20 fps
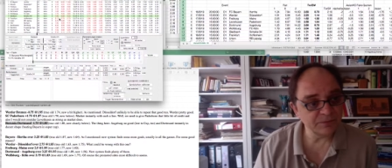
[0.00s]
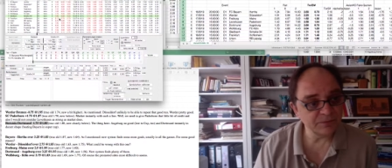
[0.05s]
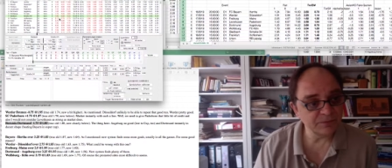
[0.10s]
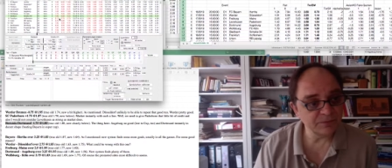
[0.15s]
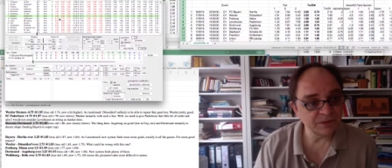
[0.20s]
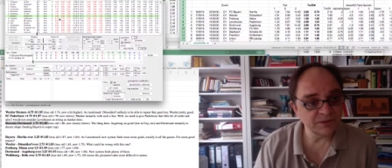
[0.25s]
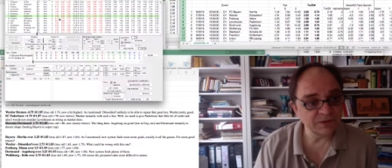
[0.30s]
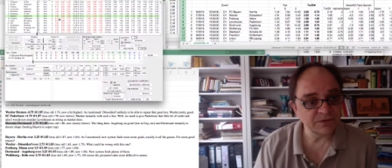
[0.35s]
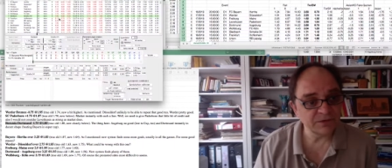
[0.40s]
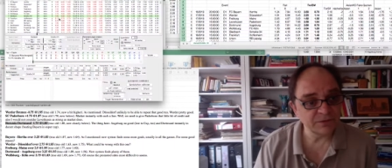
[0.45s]

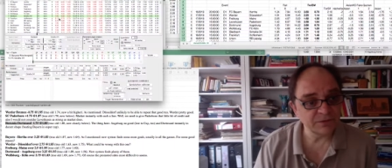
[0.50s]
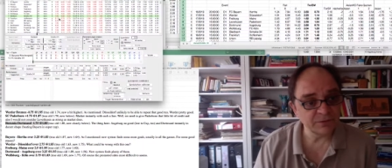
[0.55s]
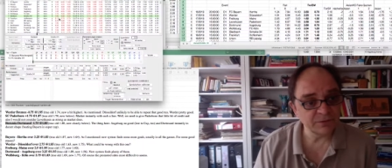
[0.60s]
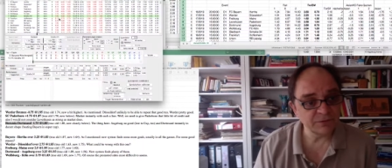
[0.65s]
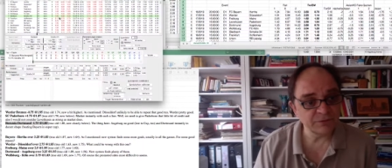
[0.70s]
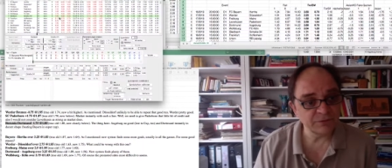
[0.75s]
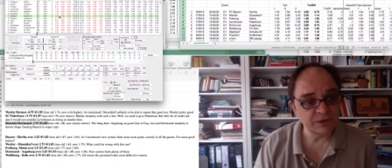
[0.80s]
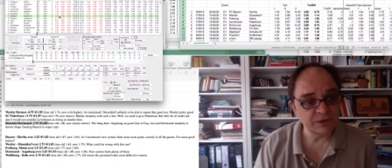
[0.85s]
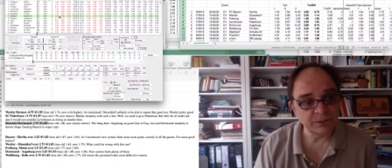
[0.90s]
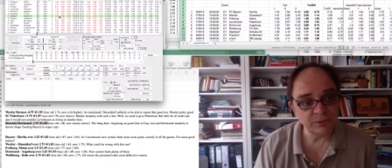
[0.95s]
It sounds
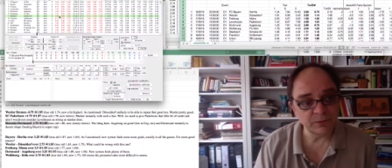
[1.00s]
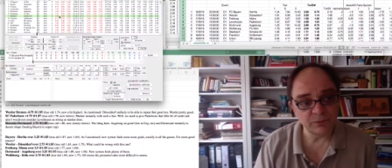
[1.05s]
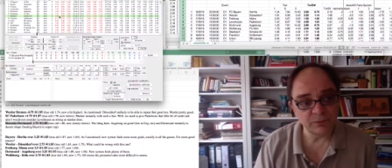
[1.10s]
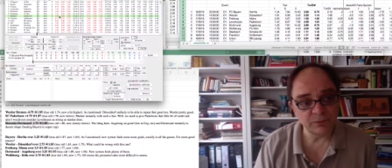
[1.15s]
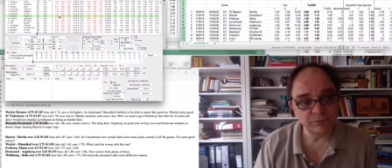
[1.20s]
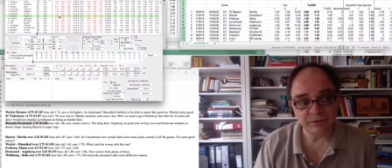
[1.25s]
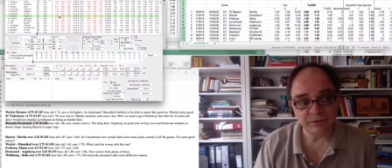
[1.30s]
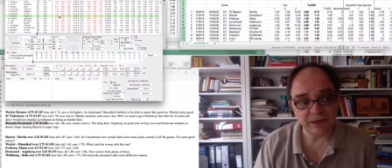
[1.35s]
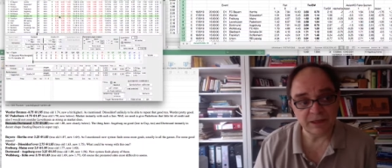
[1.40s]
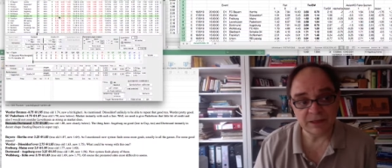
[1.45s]

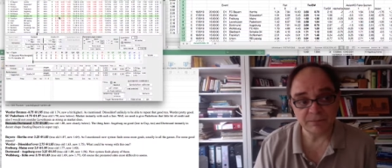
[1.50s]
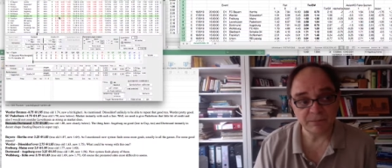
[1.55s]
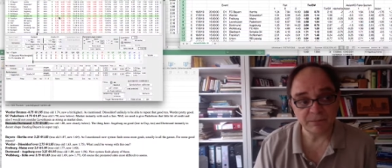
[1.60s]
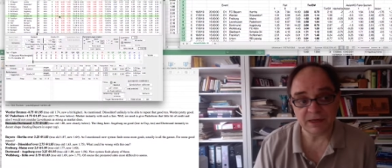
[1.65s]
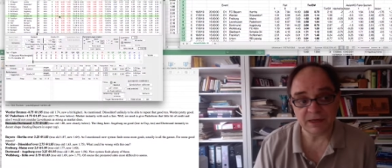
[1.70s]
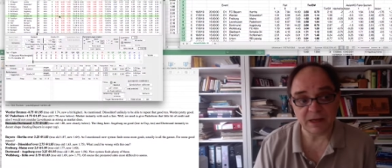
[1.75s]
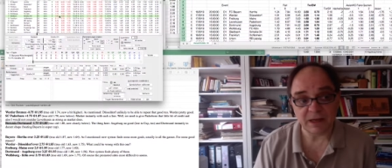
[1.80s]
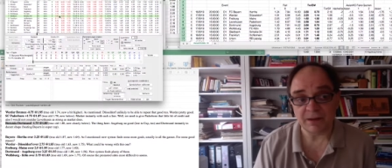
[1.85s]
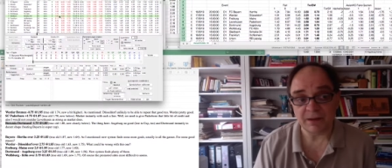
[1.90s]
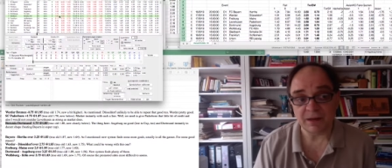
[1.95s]
fine, but
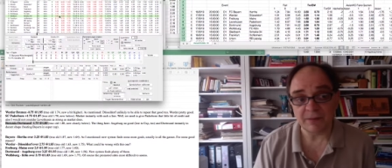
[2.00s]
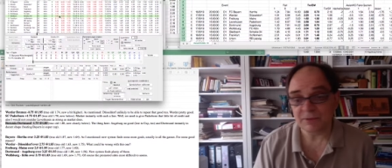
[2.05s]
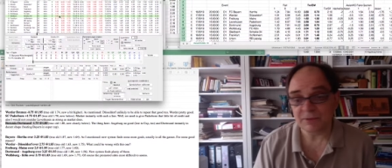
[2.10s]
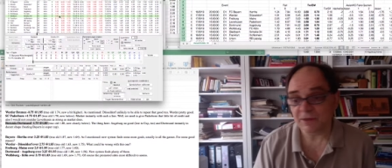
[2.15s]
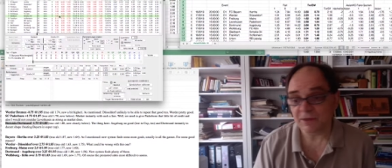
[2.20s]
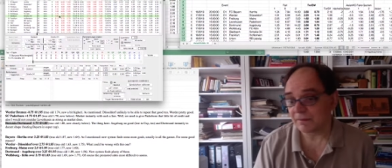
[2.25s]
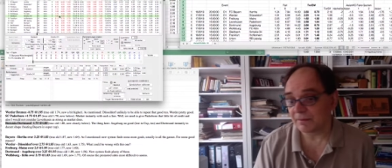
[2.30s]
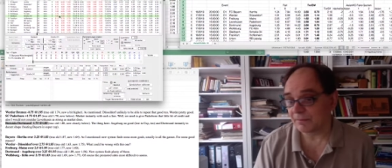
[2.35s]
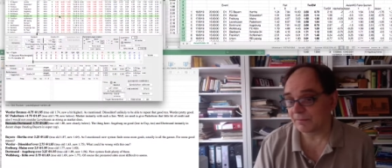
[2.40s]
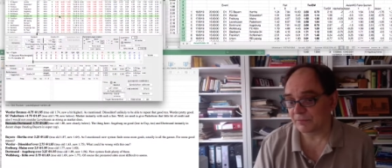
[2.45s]
I'm
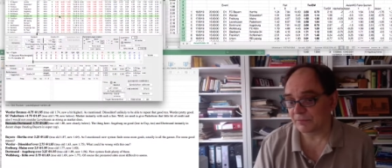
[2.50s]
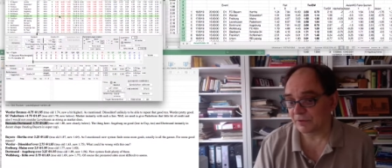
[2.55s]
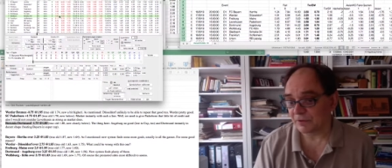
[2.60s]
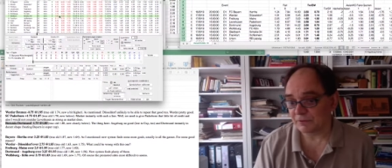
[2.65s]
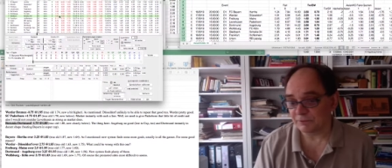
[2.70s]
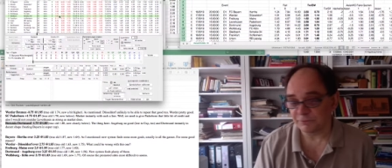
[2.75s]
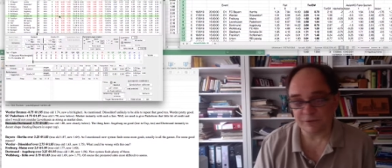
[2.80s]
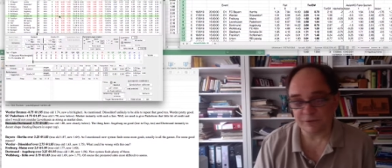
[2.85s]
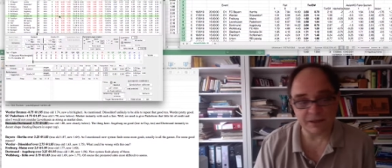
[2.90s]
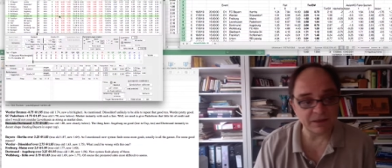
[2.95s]
not a
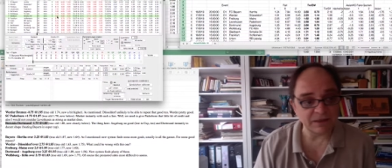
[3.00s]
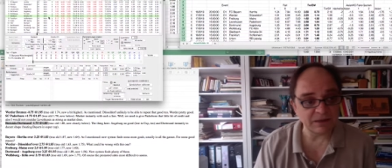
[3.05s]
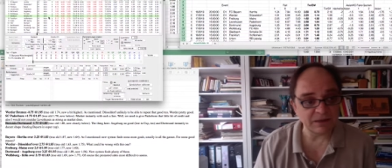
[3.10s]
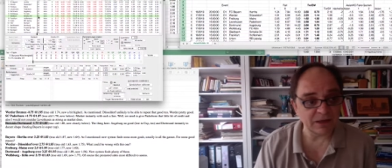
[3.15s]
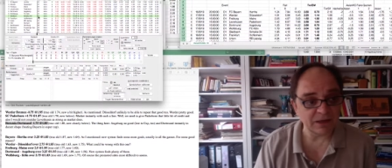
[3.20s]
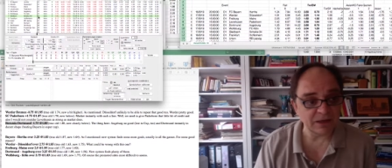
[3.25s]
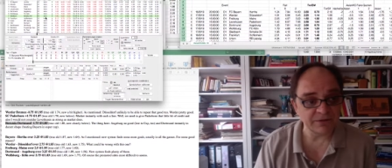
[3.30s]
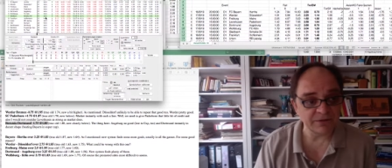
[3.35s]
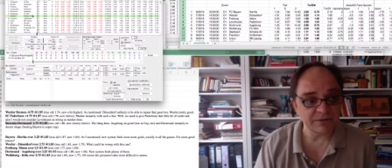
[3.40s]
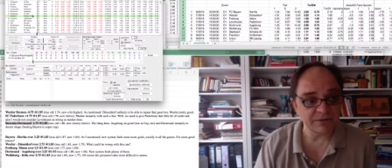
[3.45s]
fan
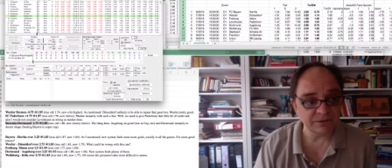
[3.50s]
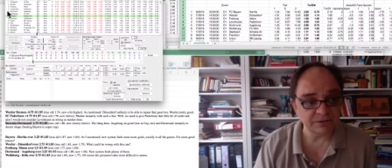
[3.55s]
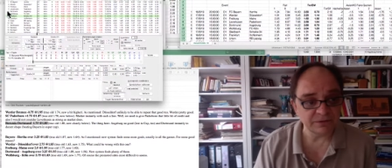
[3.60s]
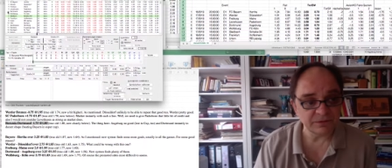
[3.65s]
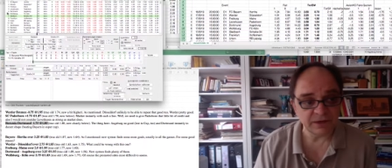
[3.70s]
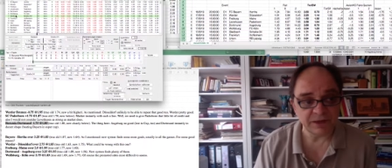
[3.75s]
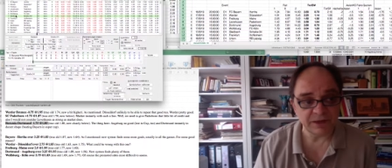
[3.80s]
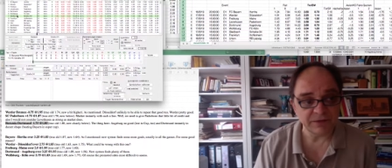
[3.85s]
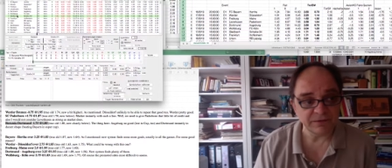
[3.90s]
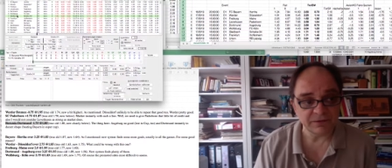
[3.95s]
of
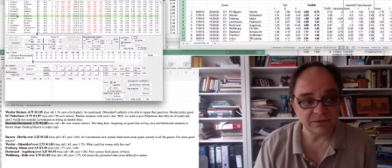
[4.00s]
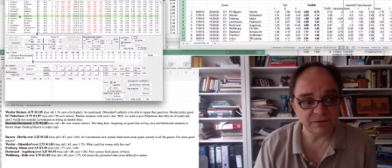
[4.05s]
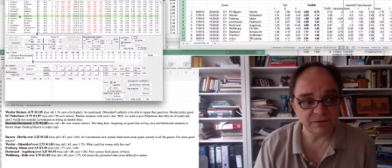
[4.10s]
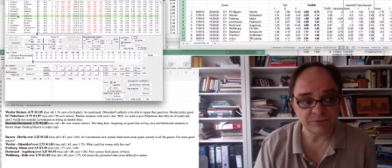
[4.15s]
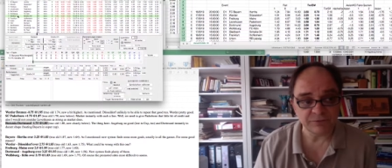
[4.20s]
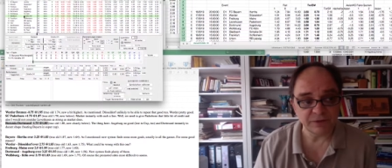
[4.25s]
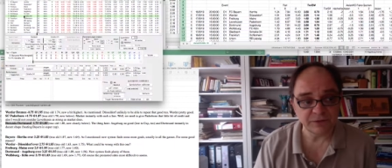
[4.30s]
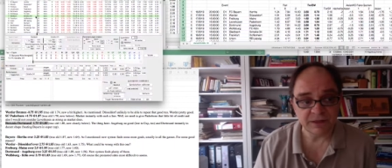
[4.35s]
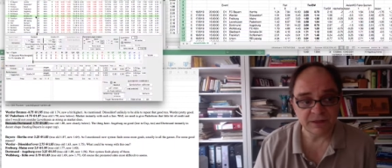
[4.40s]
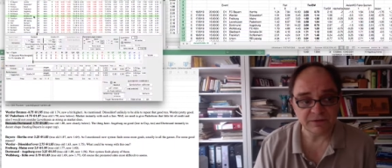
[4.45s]

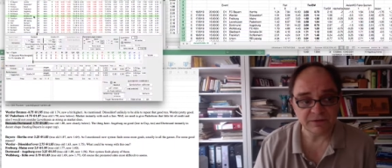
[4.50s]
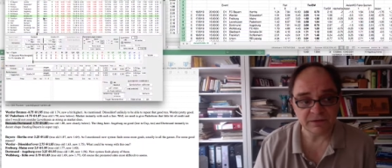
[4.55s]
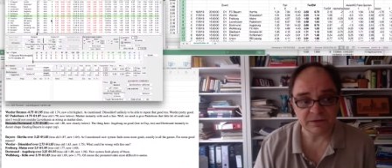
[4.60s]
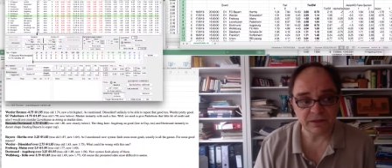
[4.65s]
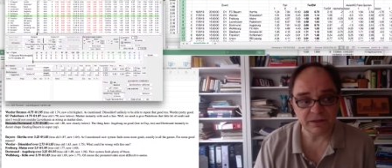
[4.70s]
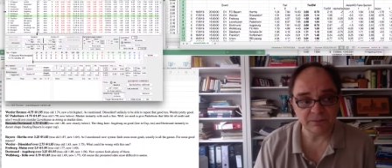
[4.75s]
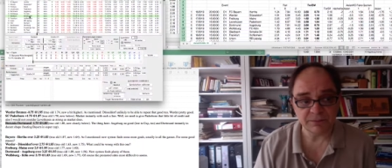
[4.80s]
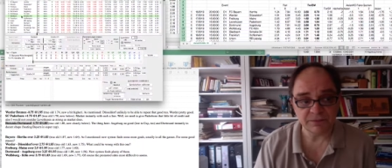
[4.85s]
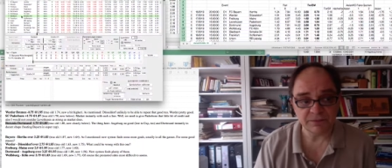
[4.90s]
neither club.